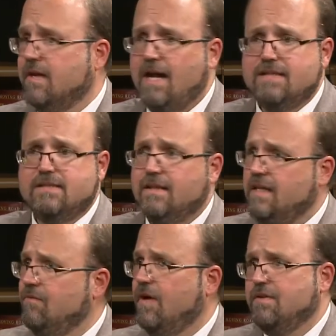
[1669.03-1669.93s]

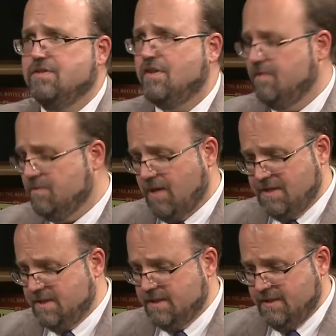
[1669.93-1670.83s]
constantly involved in service
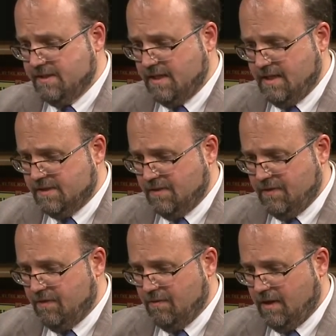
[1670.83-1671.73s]
projects in the city, so
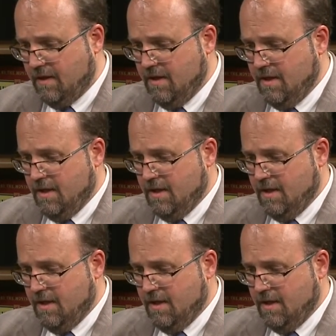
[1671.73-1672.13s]
they're doing